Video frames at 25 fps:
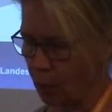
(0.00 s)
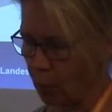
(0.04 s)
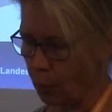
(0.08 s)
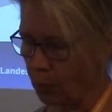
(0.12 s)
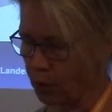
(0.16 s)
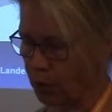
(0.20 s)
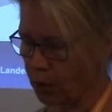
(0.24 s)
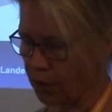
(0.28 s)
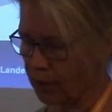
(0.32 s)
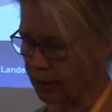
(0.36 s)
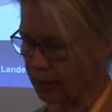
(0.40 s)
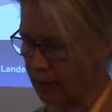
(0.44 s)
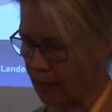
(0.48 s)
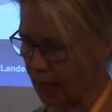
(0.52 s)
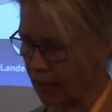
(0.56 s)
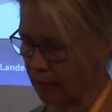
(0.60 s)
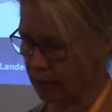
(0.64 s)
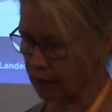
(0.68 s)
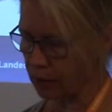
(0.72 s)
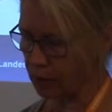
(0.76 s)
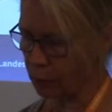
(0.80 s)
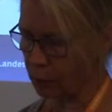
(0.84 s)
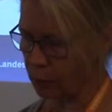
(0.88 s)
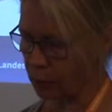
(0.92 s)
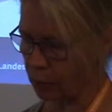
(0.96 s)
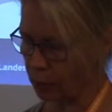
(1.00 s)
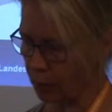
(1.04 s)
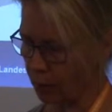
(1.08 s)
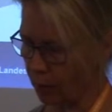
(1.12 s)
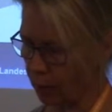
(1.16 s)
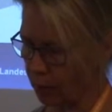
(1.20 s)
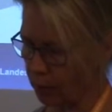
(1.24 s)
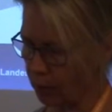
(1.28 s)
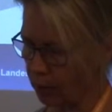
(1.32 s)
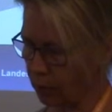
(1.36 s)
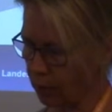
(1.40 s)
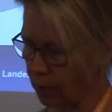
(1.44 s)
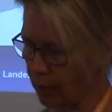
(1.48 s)
which started with
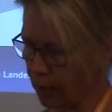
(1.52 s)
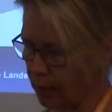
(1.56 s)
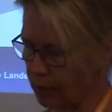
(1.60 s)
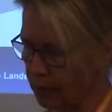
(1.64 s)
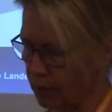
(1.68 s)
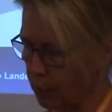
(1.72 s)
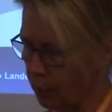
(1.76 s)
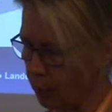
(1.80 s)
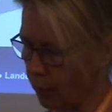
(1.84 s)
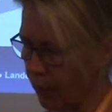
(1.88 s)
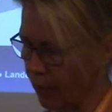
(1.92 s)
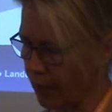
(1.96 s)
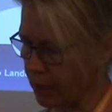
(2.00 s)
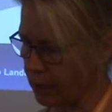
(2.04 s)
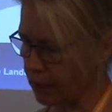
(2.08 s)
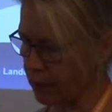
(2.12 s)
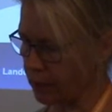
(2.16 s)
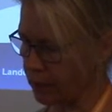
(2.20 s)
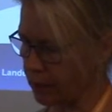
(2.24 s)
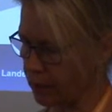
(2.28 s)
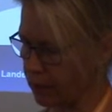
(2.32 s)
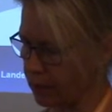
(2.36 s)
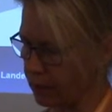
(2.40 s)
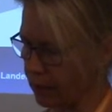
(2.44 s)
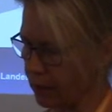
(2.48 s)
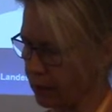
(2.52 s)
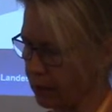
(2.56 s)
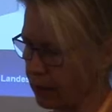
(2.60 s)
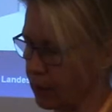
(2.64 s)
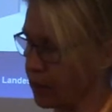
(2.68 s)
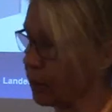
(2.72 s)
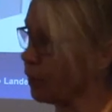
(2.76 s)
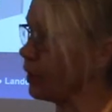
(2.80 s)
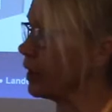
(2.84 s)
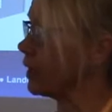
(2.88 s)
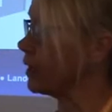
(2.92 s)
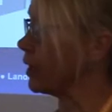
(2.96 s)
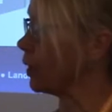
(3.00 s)
working on excavations in
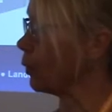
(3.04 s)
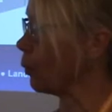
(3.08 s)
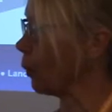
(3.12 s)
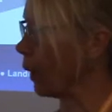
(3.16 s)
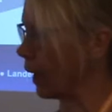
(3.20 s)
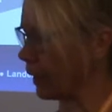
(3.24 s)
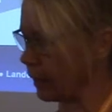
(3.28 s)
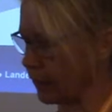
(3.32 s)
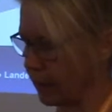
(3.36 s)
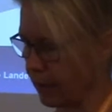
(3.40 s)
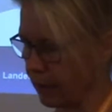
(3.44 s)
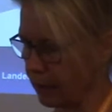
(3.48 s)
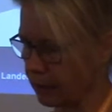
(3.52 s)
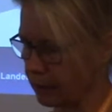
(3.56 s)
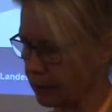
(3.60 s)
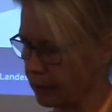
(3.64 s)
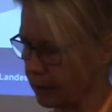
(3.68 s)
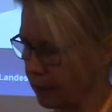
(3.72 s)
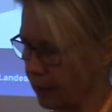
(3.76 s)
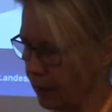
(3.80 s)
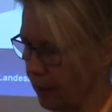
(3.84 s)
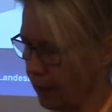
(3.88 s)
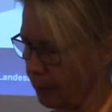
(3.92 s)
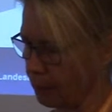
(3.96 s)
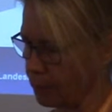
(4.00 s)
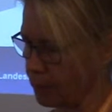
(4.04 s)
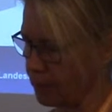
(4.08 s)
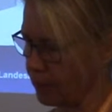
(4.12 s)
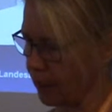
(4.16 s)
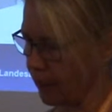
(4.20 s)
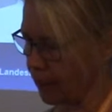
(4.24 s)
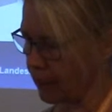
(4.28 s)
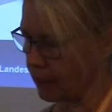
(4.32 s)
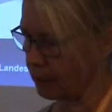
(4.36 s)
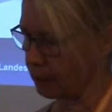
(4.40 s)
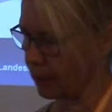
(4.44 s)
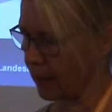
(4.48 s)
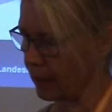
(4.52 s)
Neolithic wetland um,
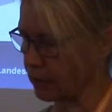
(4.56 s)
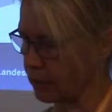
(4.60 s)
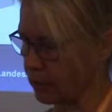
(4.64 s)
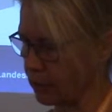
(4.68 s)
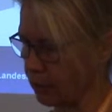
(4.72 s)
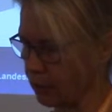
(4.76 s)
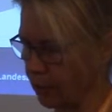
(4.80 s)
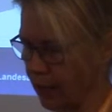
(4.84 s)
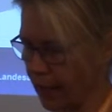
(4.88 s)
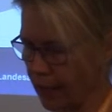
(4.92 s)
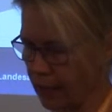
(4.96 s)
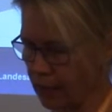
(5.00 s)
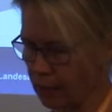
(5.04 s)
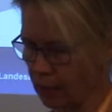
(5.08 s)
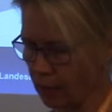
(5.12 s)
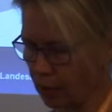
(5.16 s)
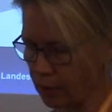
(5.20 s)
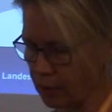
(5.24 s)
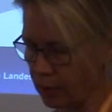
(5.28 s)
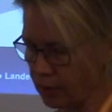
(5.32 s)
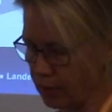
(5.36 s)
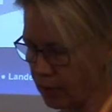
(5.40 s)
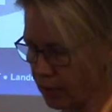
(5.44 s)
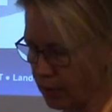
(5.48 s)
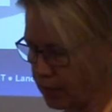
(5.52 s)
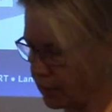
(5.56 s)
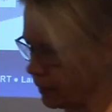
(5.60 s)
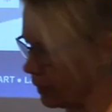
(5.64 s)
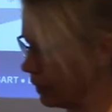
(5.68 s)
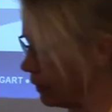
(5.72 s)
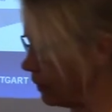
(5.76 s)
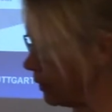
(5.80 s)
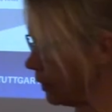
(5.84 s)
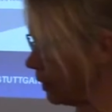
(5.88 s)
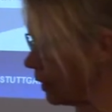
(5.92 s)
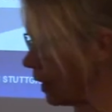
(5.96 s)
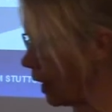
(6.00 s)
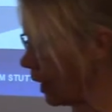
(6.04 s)
settlements on Lake Constance
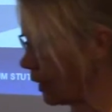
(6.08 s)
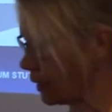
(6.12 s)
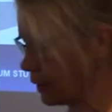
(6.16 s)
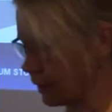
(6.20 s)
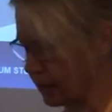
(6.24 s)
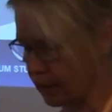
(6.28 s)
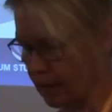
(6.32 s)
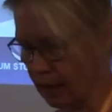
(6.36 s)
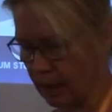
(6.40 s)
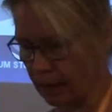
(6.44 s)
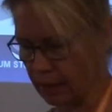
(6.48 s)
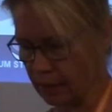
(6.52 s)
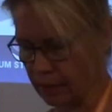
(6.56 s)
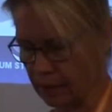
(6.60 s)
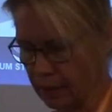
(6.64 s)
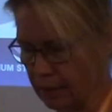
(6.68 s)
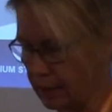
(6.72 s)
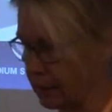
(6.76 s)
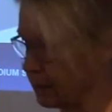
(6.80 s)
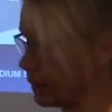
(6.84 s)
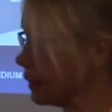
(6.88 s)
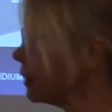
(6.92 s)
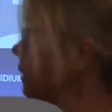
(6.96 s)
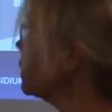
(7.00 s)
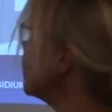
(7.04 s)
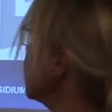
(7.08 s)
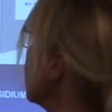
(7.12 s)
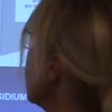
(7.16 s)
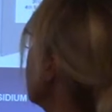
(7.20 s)
in the nineteen nineties.